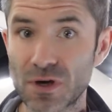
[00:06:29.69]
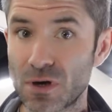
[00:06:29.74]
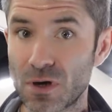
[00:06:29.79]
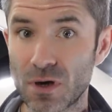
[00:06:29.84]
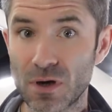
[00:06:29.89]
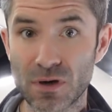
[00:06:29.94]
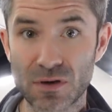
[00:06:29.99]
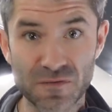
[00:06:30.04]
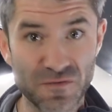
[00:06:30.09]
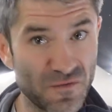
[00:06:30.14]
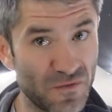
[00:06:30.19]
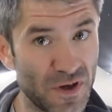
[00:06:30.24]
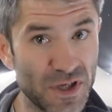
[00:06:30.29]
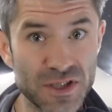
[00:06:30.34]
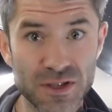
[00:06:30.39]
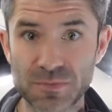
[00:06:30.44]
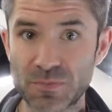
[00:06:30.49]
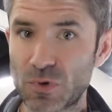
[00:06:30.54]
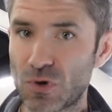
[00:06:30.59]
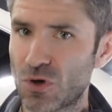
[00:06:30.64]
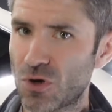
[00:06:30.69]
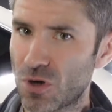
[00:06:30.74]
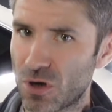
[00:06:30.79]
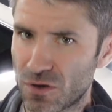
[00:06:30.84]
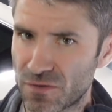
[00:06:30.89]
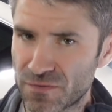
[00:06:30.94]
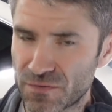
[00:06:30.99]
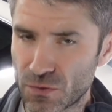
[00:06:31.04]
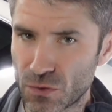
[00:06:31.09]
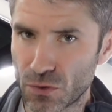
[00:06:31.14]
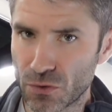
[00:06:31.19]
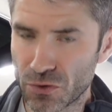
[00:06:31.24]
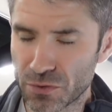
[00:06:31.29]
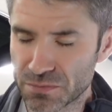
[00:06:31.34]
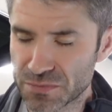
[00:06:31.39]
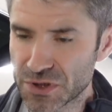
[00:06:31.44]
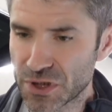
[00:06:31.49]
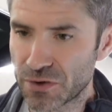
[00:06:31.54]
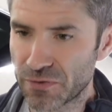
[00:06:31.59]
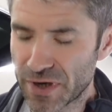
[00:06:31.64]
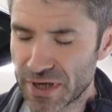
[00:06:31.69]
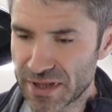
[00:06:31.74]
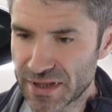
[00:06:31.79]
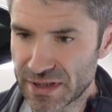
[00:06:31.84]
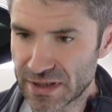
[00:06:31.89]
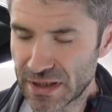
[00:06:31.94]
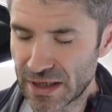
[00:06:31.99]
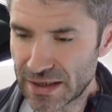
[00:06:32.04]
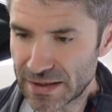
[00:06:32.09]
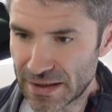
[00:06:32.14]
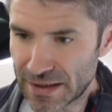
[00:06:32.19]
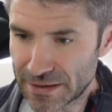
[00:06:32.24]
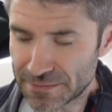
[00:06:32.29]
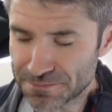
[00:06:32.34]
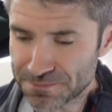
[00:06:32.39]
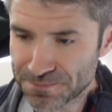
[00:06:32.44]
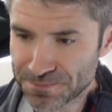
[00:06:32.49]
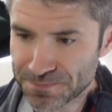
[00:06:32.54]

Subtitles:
on Facebook or forums or anything like that.